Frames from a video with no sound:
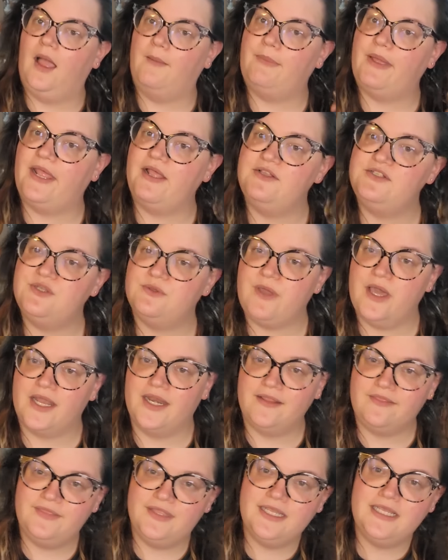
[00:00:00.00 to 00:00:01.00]
But I also
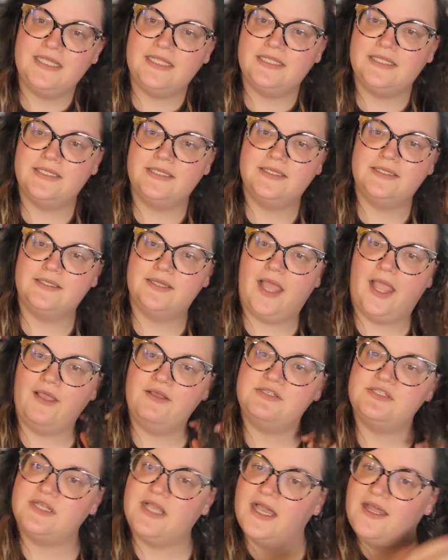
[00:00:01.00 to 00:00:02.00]
kind of think, I
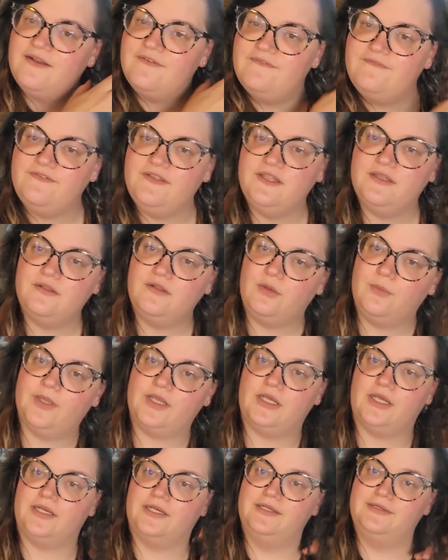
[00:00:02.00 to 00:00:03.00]
also kind of feel, oh my
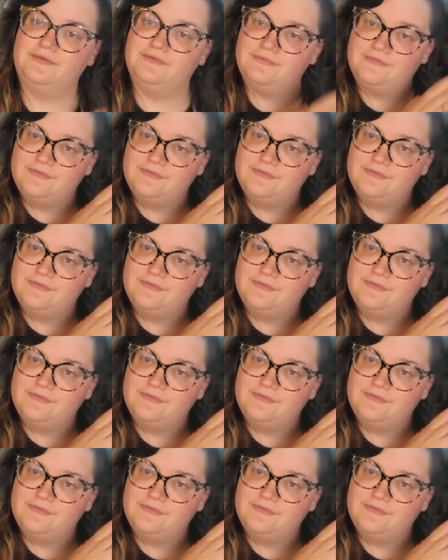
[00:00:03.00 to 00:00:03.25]
god,